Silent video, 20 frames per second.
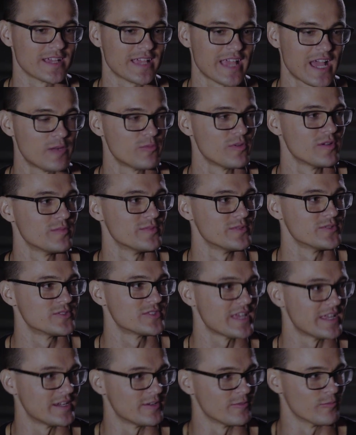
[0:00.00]
cowboy
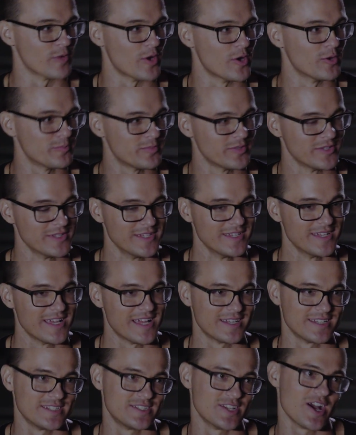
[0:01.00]
boots and a rope
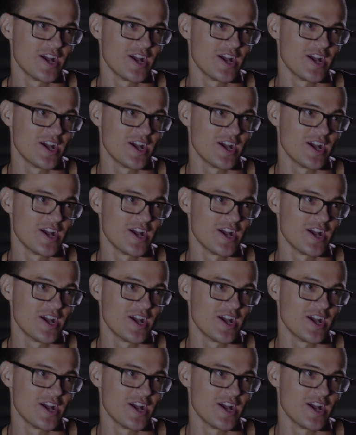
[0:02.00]
and a